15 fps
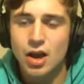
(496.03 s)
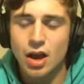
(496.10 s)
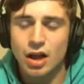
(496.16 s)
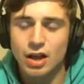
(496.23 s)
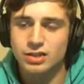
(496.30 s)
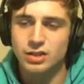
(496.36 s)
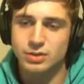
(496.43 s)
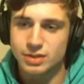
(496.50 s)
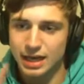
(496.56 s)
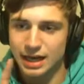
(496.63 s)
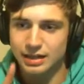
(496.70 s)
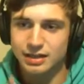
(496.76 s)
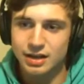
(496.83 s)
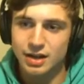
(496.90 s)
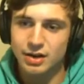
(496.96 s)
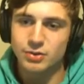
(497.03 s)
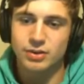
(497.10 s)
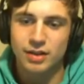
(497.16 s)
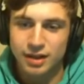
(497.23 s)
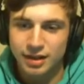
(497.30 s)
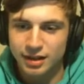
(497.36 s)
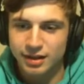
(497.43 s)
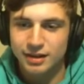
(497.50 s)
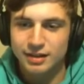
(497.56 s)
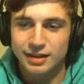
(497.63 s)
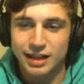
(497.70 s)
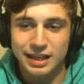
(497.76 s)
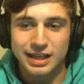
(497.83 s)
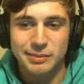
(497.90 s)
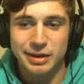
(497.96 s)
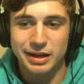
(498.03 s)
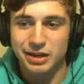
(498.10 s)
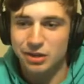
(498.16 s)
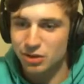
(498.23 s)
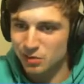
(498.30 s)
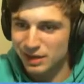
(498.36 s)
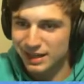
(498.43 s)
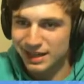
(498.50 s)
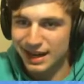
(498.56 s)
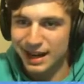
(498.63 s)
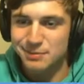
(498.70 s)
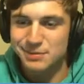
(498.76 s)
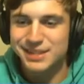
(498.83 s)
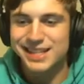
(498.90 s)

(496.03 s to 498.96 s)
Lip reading: Also, take note, Lucky Me, 3 camps.